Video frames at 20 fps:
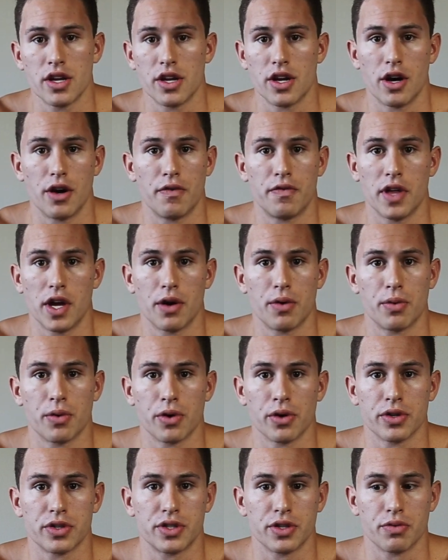if they
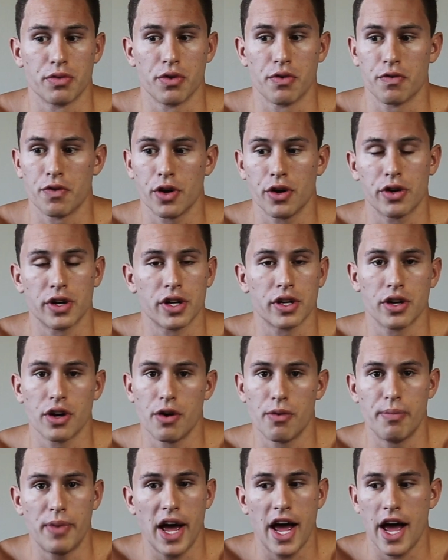were to revert and
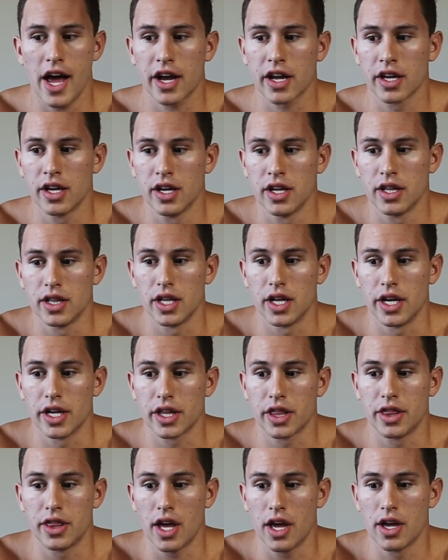go back,
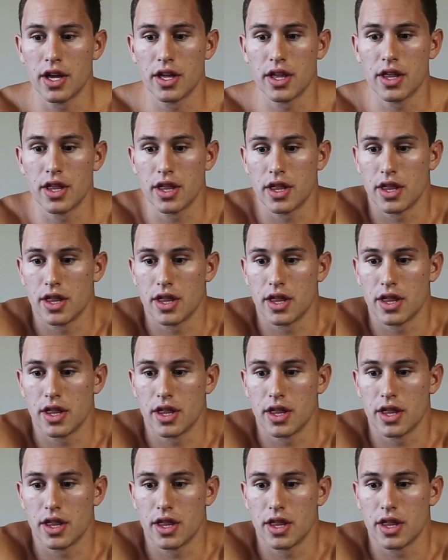like they